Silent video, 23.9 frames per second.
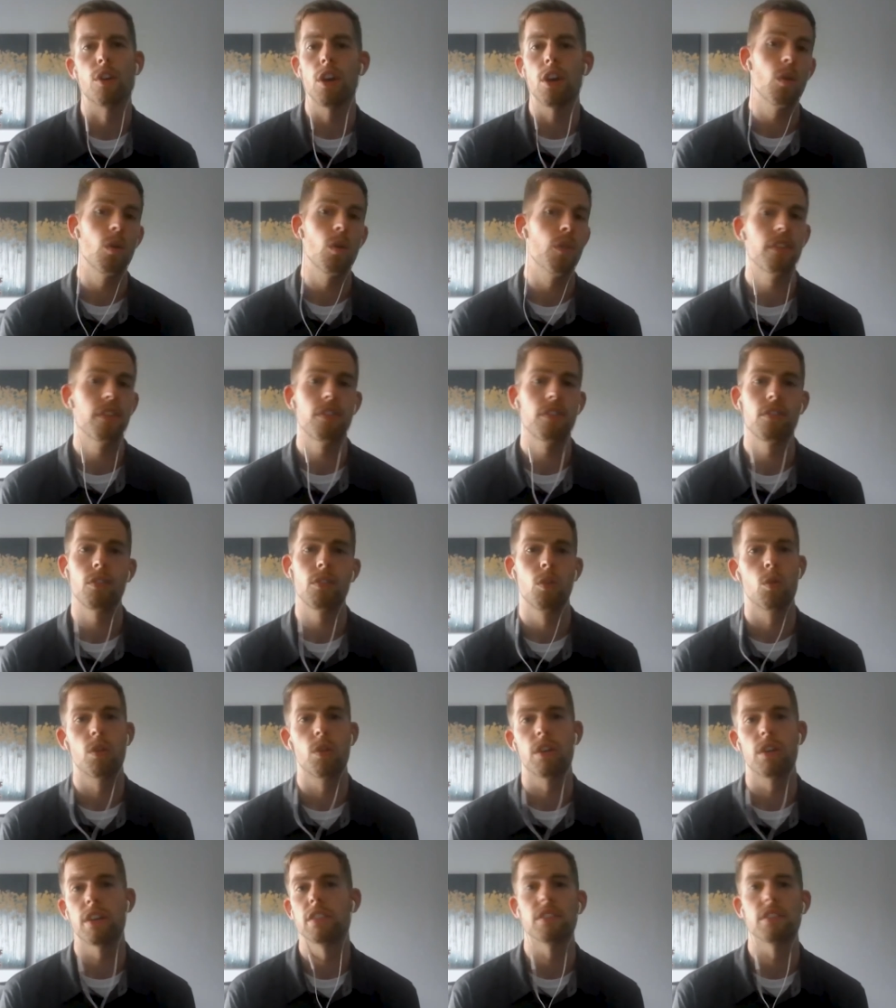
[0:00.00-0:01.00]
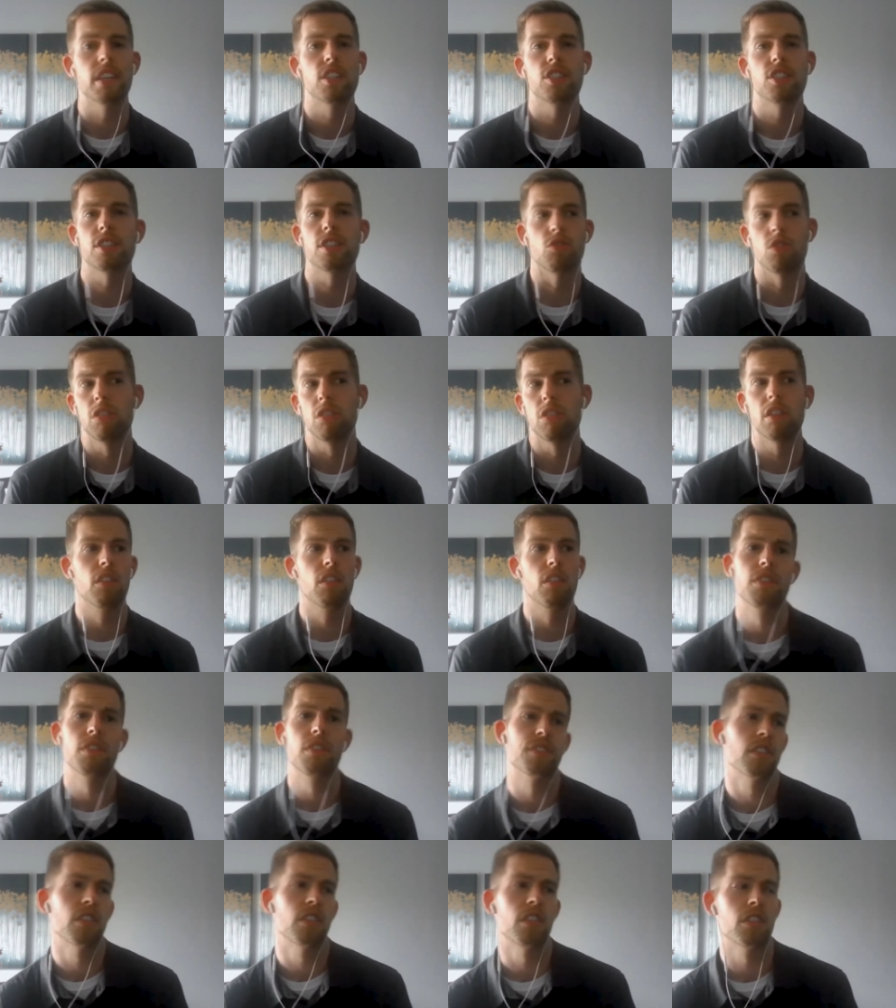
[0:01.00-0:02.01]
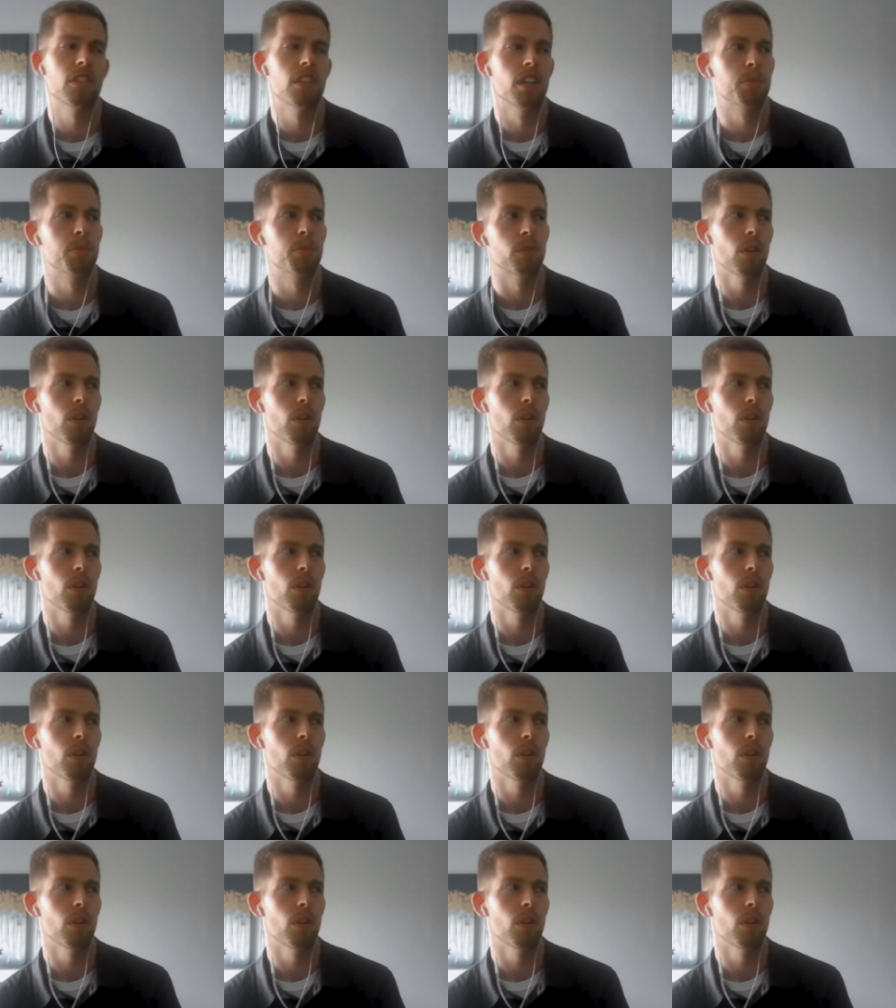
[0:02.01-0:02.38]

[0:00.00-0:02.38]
or oh, this organization really loves Interclypse,